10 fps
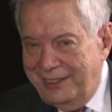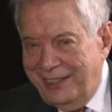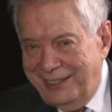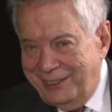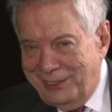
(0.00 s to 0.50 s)

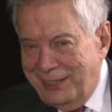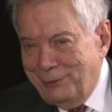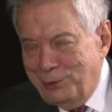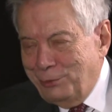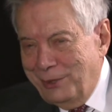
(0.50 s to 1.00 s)
and
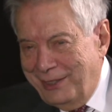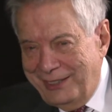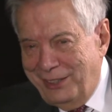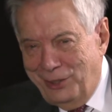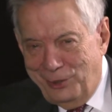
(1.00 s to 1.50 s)
that was what they
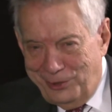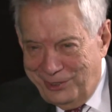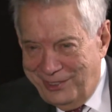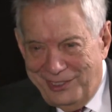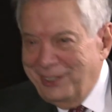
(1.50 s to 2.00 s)
called her,
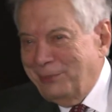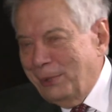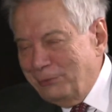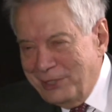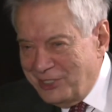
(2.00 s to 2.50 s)
and
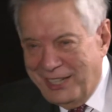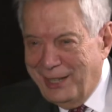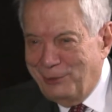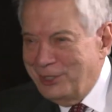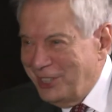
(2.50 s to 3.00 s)
what she
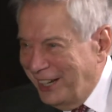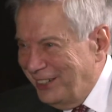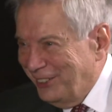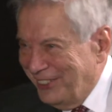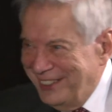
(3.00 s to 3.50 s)
had was
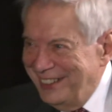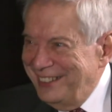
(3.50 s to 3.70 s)
chancroid.